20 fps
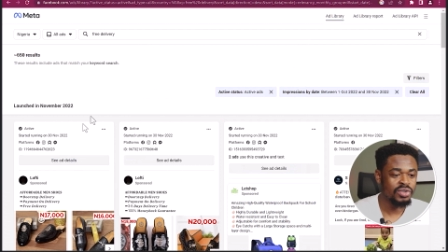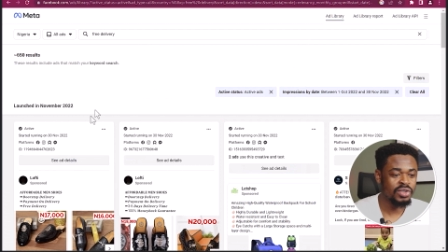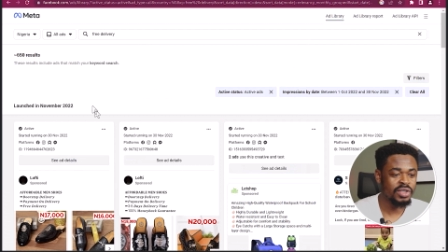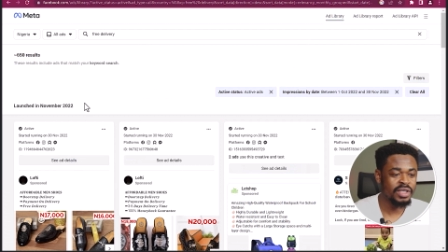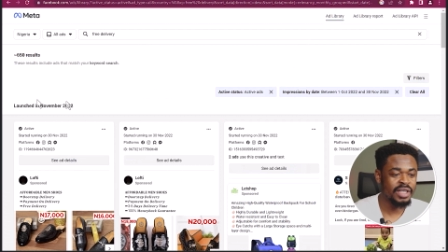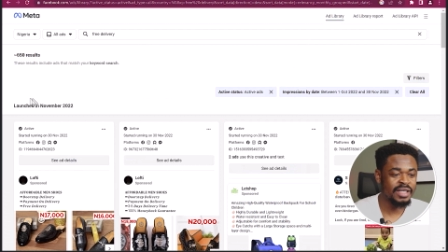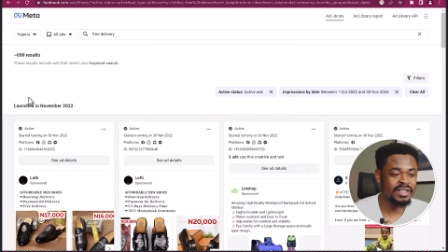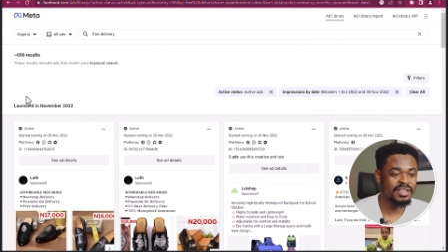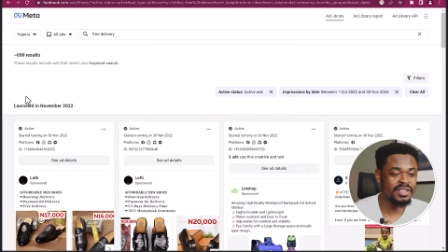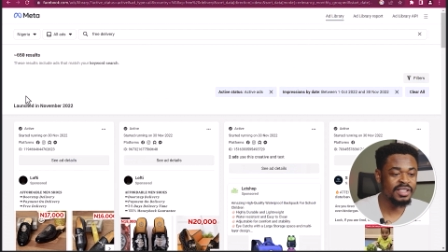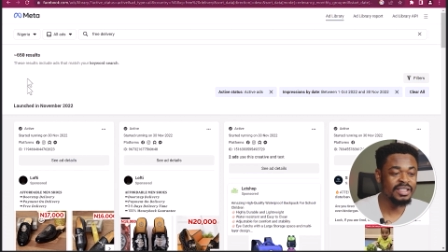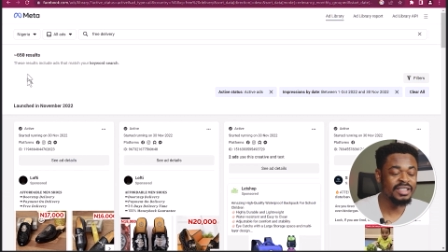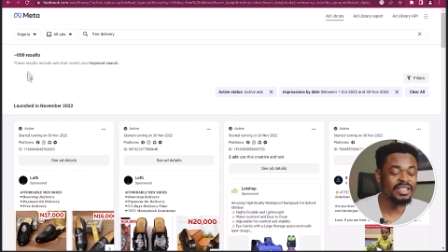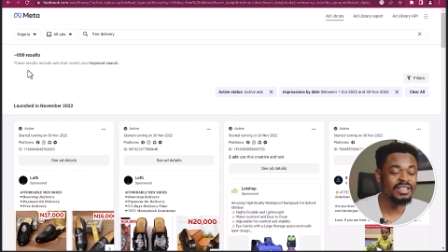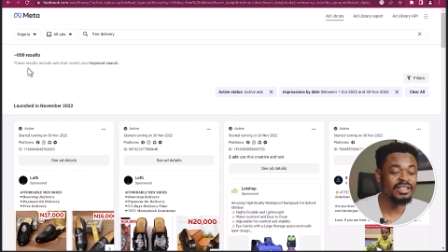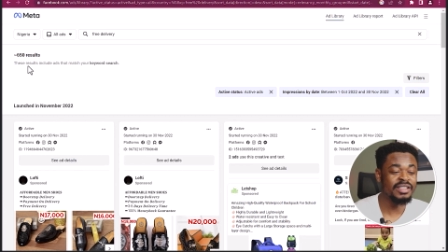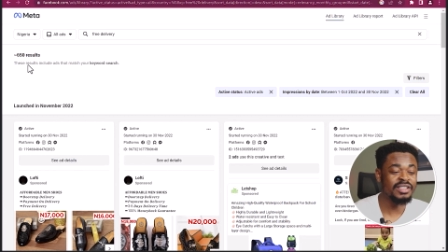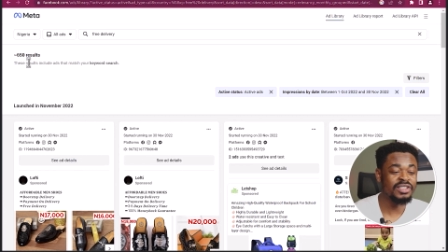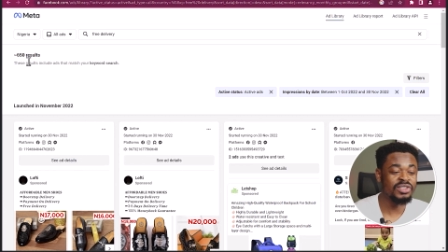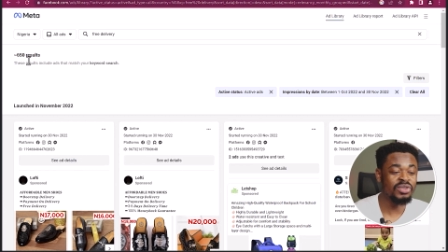so you can see
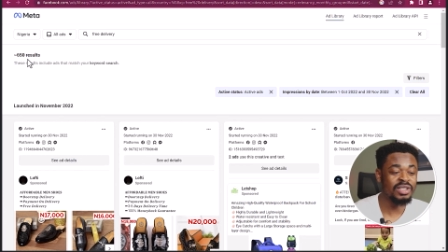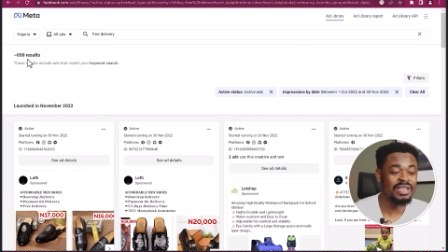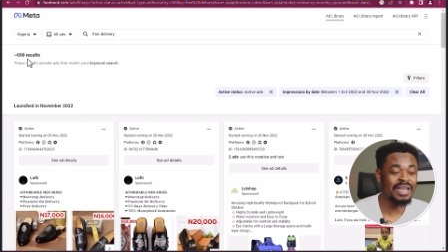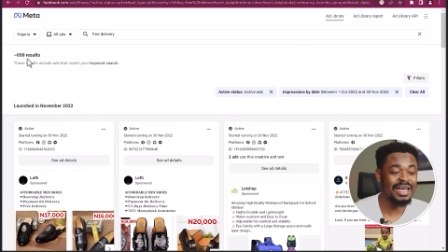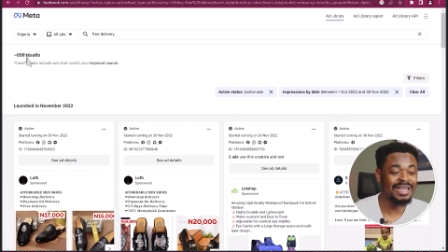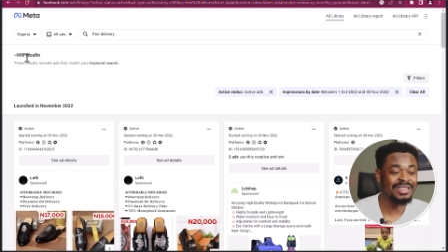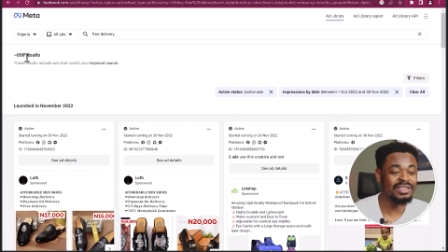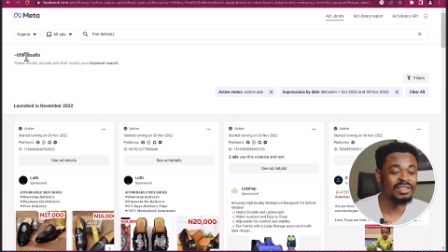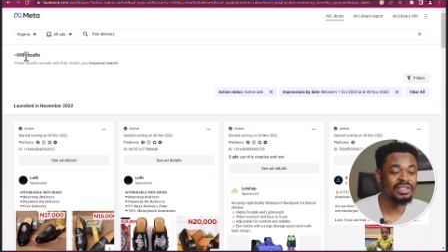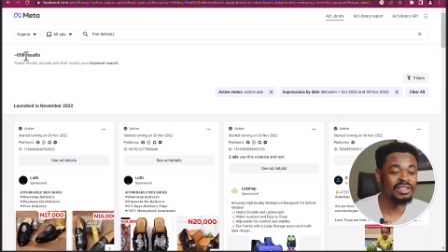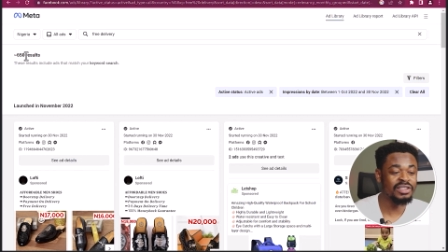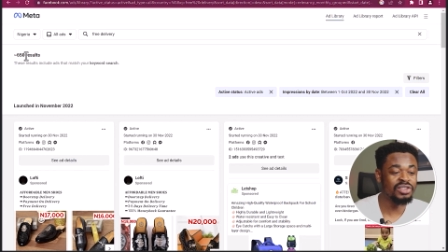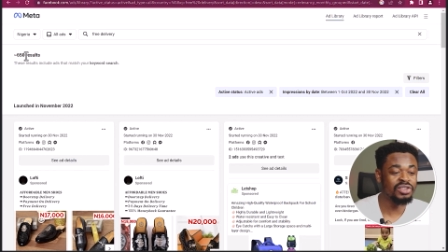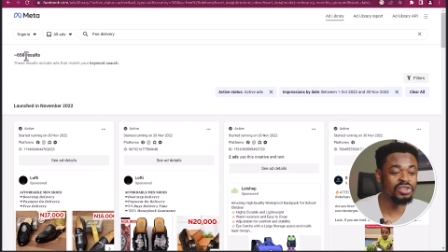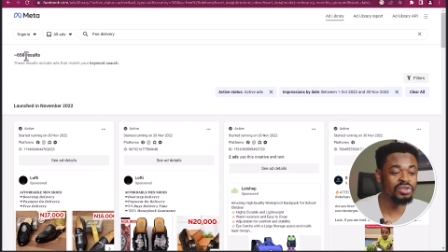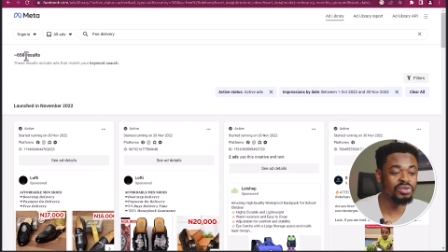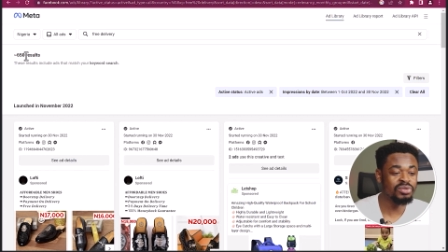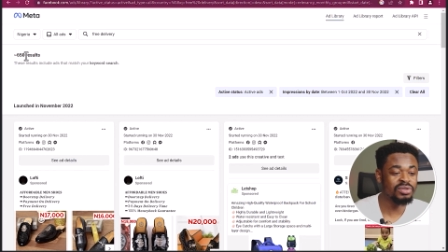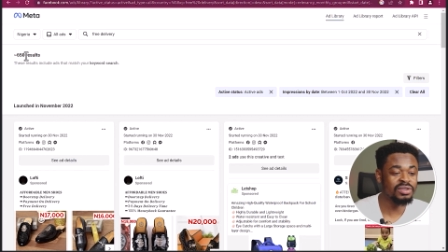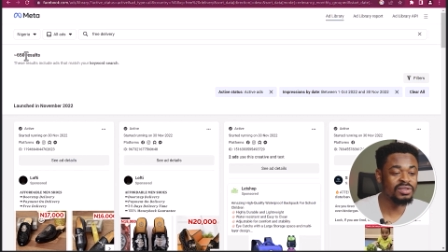the result has
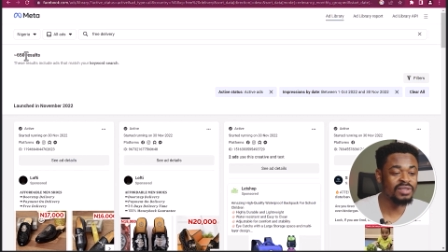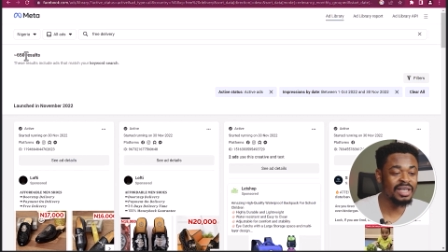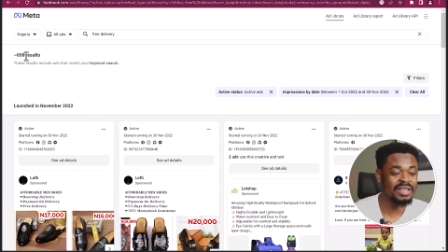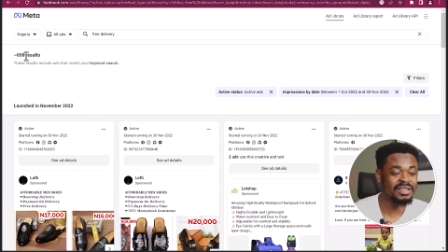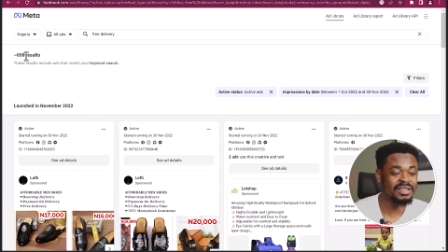reduced